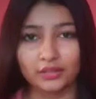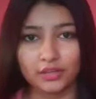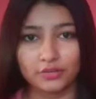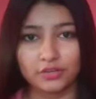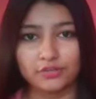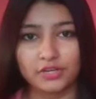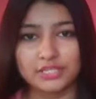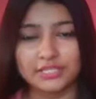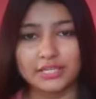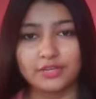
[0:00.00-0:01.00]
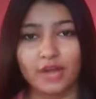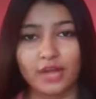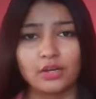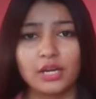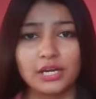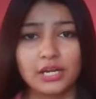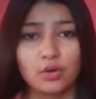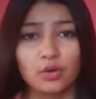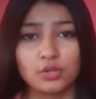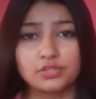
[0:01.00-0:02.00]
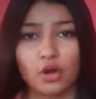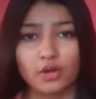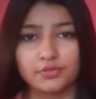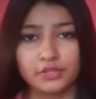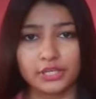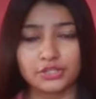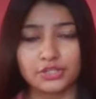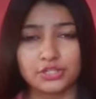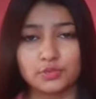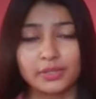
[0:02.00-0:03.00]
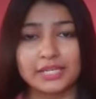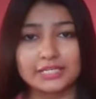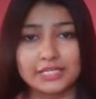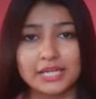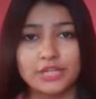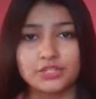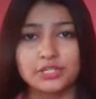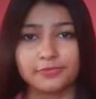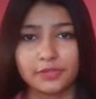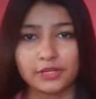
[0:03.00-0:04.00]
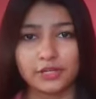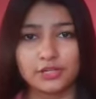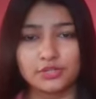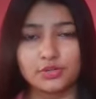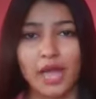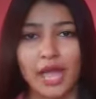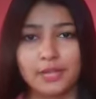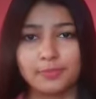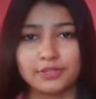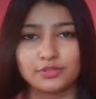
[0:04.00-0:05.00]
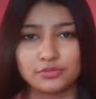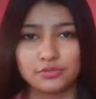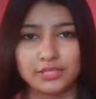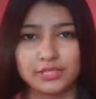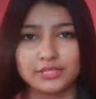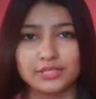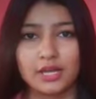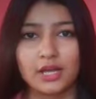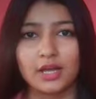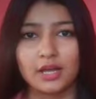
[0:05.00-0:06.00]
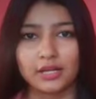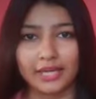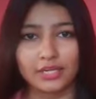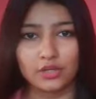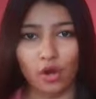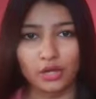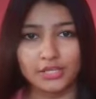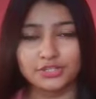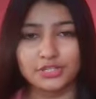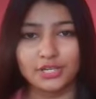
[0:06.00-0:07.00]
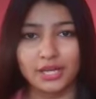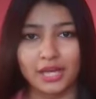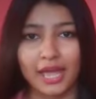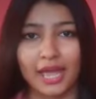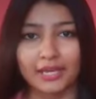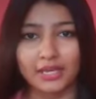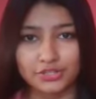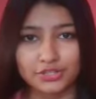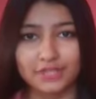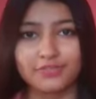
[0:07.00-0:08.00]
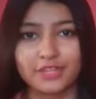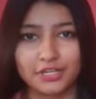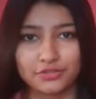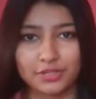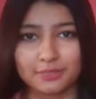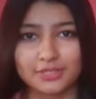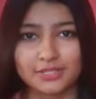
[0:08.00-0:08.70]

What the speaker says: The university regularly holds convocations with international figures to help its students gain knowledge and achieve their dreams.